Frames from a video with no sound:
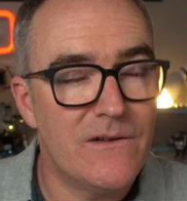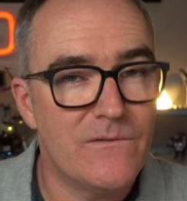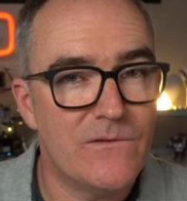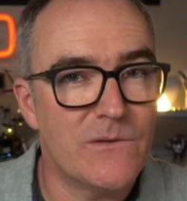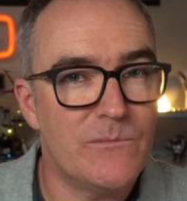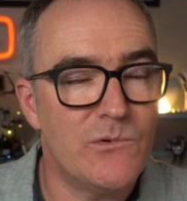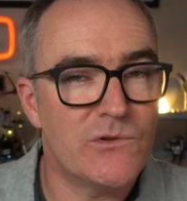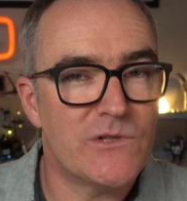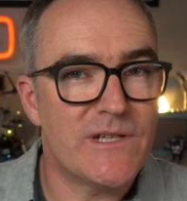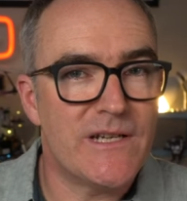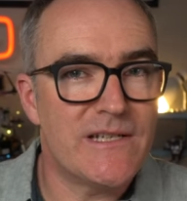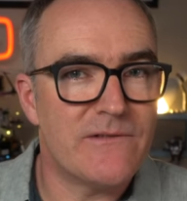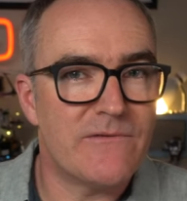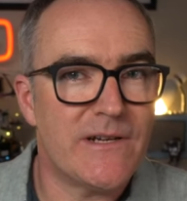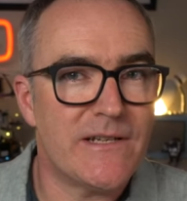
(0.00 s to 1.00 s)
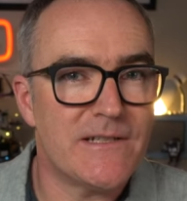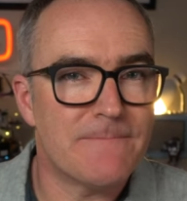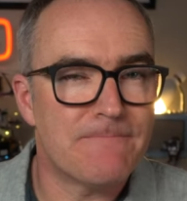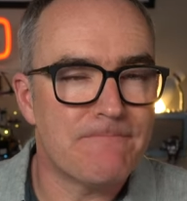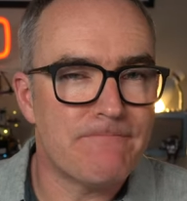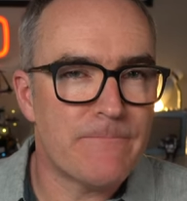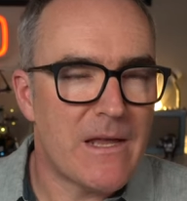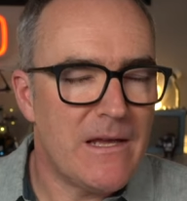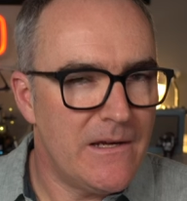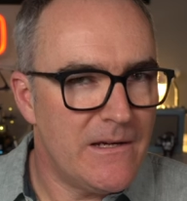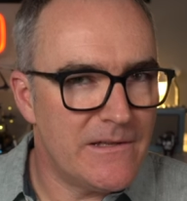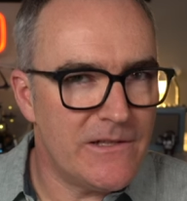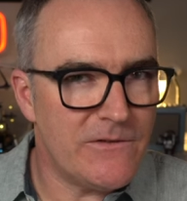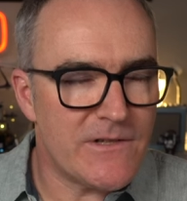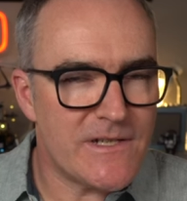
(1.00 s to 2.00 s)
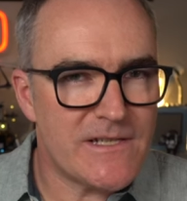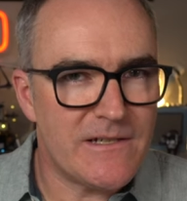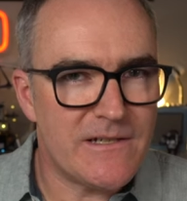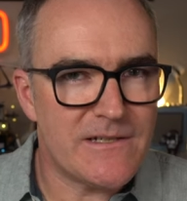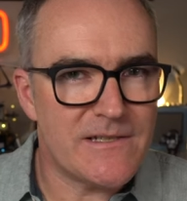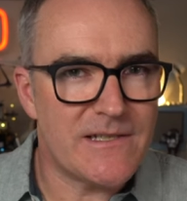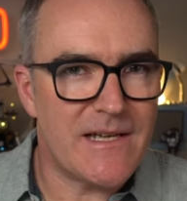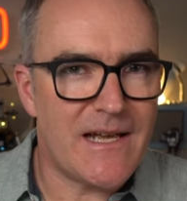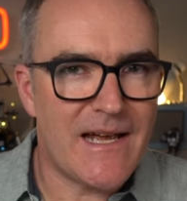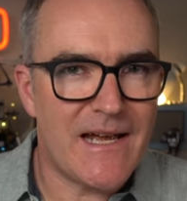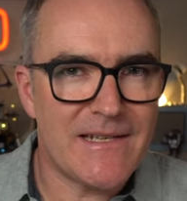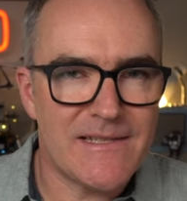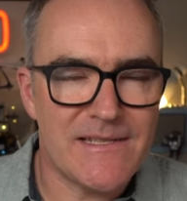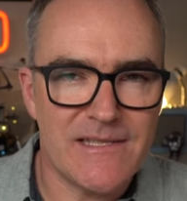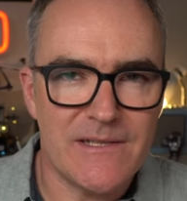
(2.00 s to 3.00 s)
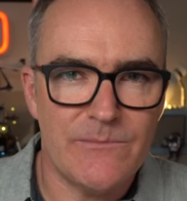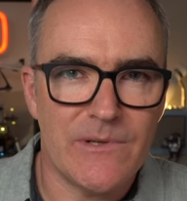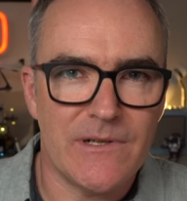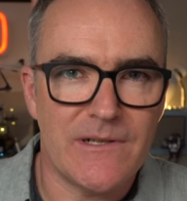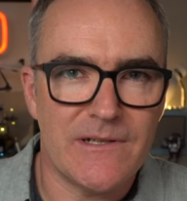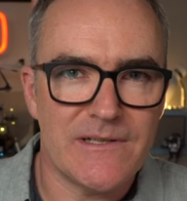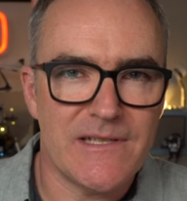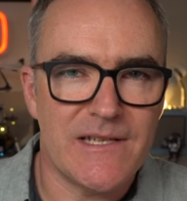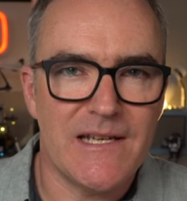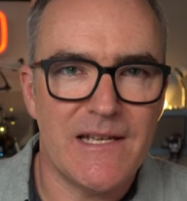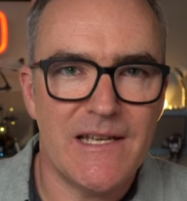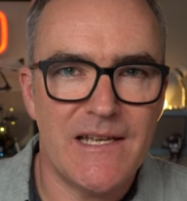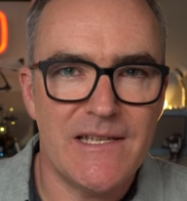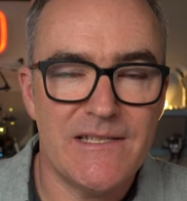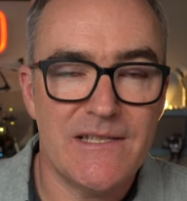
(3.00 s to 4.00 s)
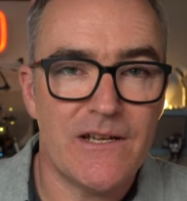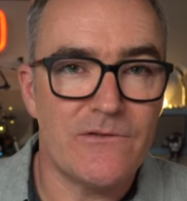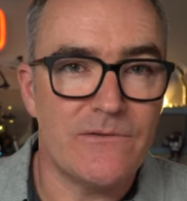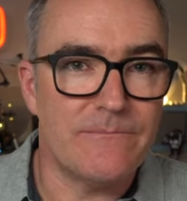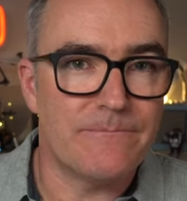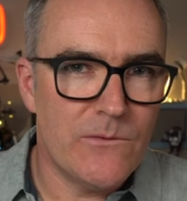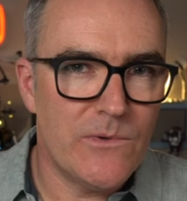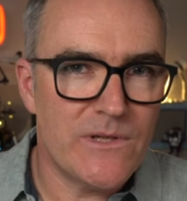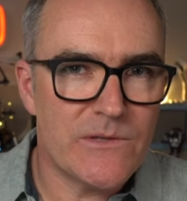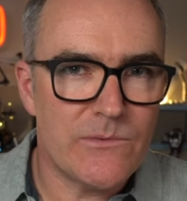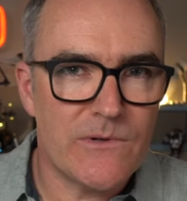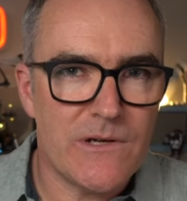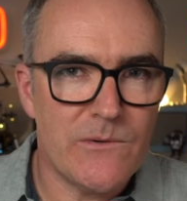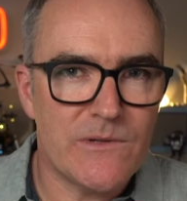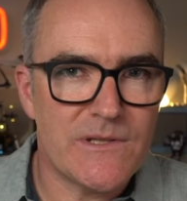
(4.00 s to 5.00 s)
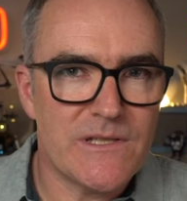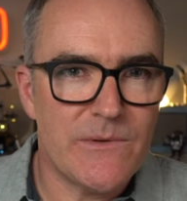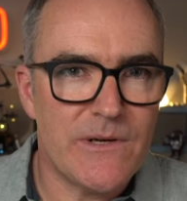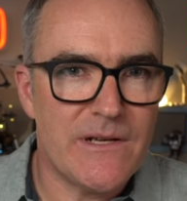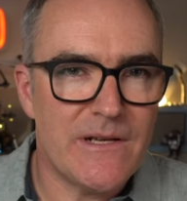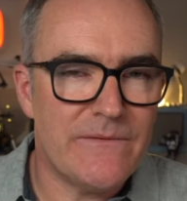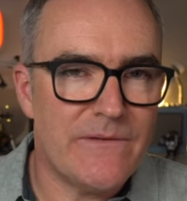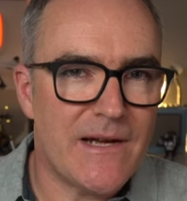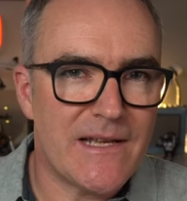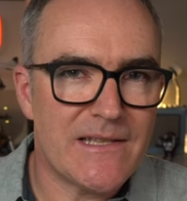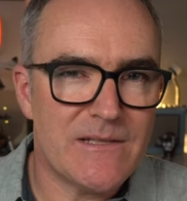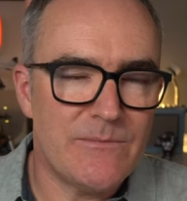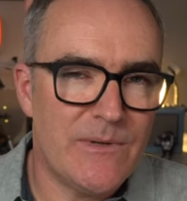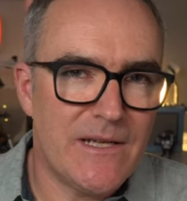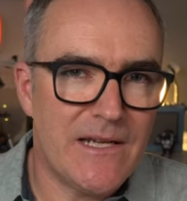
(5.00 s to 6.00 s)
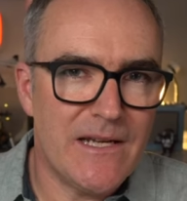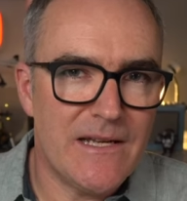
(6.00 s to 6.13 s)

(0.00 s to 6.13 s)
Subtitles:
for the Portugieser range? And the honest answer and simple answer is no. Which would I want to own if I had to pick